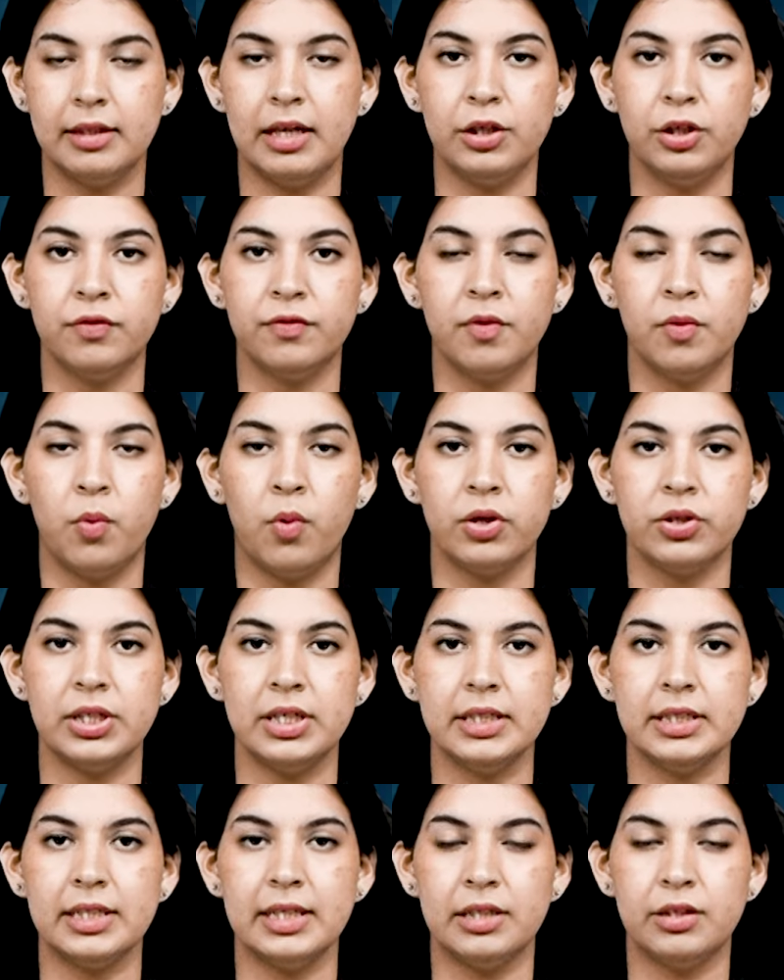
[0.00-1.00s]
Thank you for
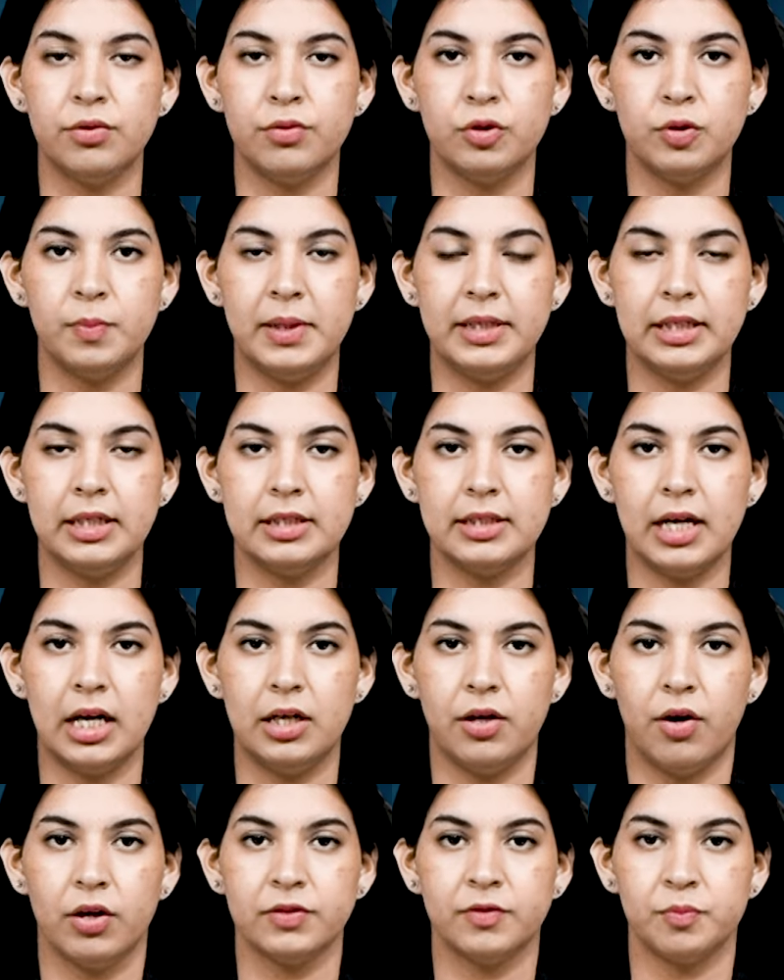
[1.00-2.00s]
watching. Stay tuned to Medical
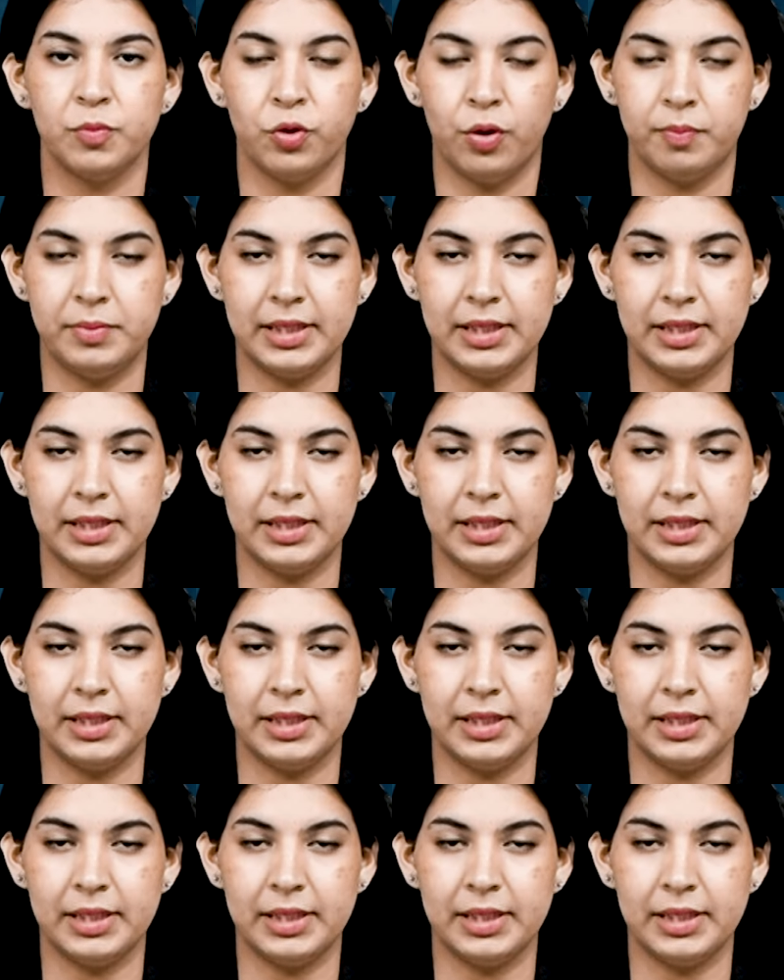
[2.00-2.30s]
Dialogues for more